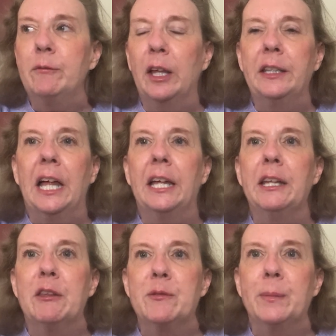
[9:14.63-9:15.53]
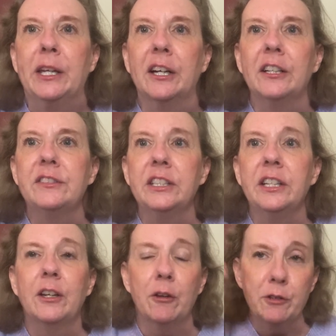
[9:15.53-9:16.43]
done that is because in
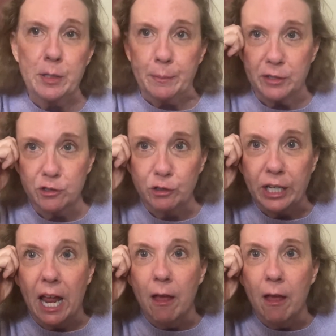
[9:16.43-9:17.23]
a cozy mystery,